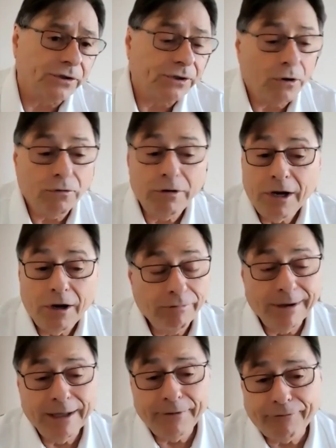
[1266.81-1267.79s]
So
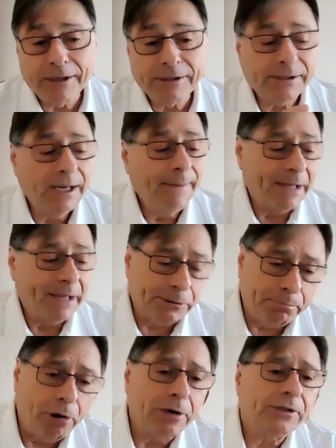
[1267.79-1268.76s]
really for us, it's
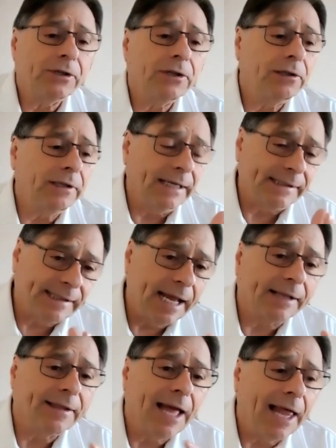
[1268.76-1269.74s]
parcel, it's
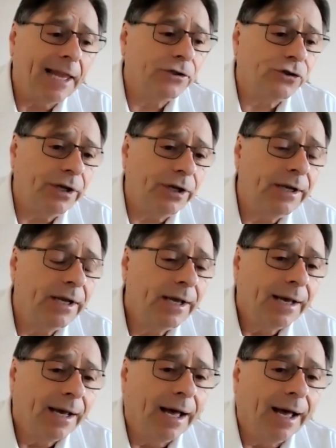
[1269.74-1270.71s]
technology,
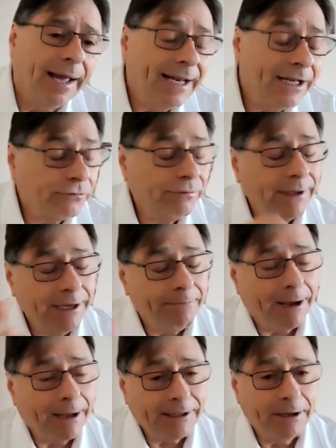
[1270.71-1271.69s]
and it's really
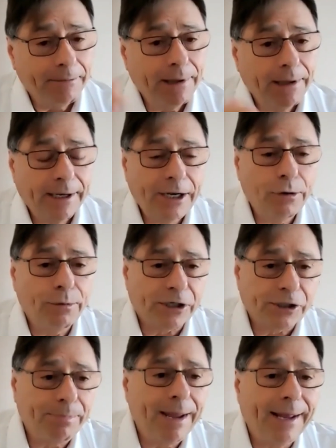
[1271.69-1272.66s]
about the ability to
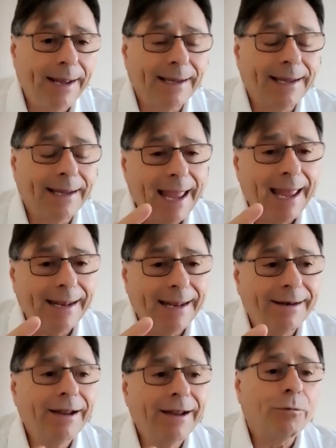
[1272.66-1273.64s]
expand
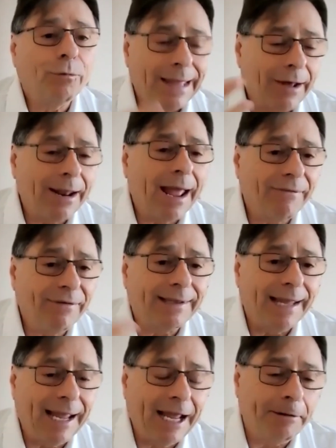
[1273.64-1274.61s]
again without having
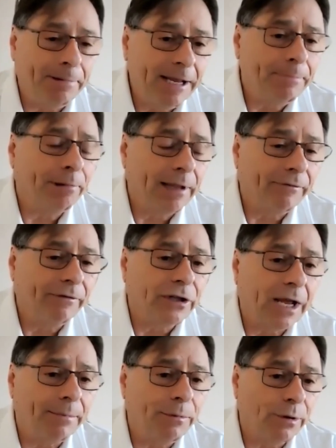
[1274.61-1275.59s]
to add people every
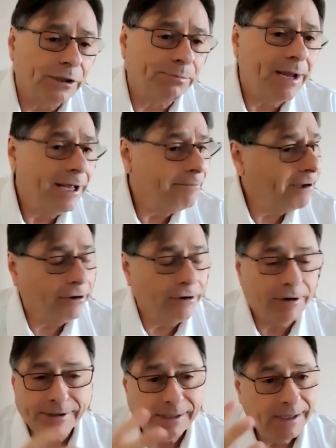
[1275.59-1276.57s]
time you expand,
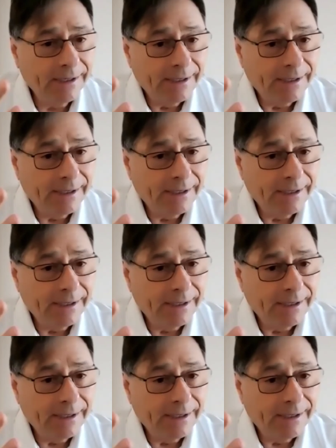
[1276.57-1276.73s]
because